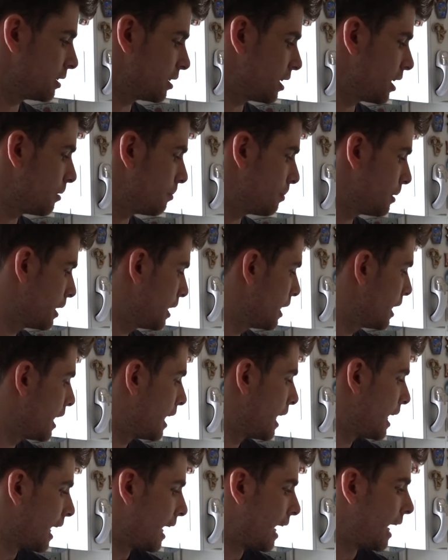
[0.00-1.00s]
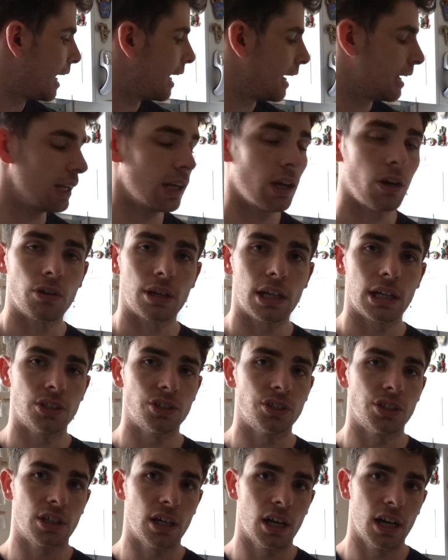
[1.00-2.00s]
up and I'll catch
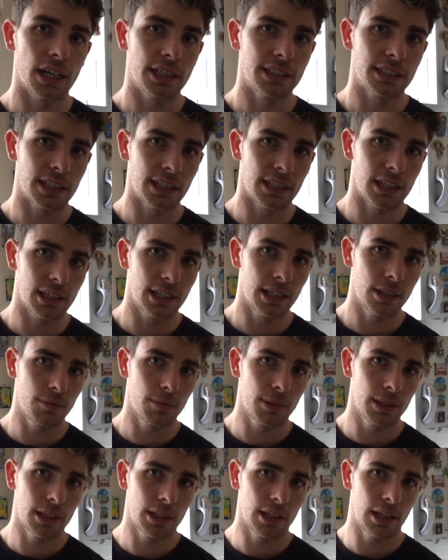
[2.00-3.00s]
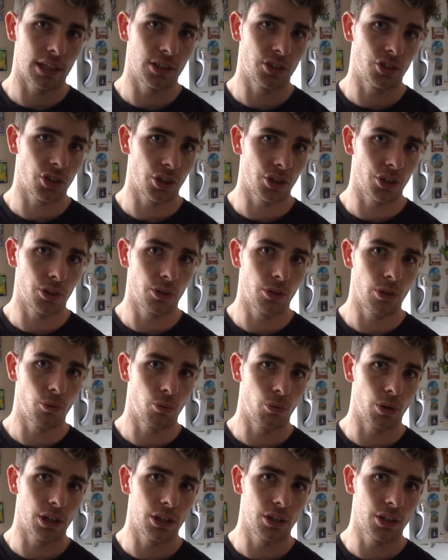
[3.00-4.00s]
you guys in a little bit and show you
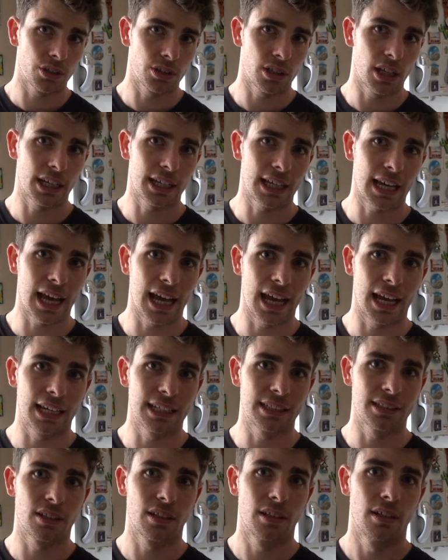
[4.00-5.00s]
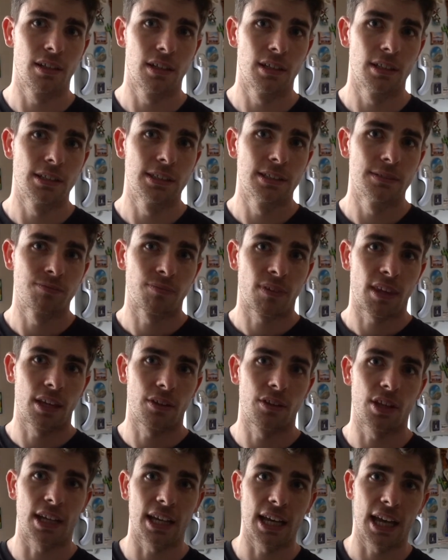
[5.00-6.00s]
what it looks like and
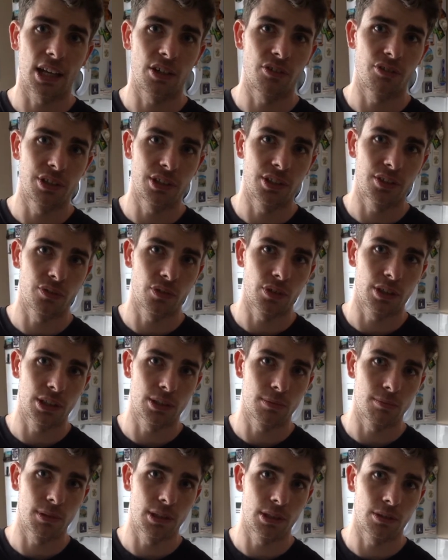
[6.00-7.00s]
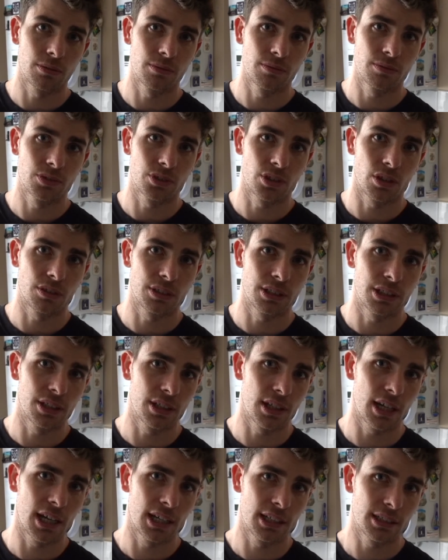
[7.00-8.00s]
the calories for this meal. So I'll see you
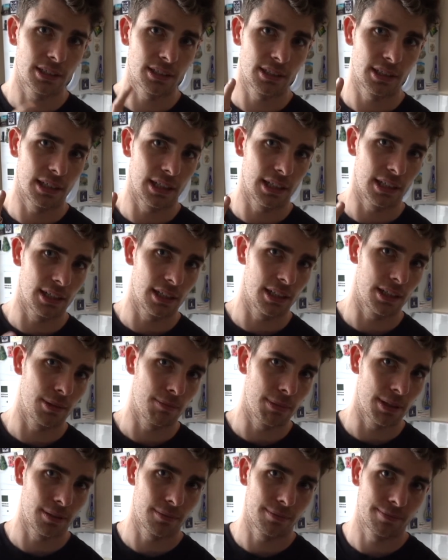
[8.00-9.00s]
guys in a little bit.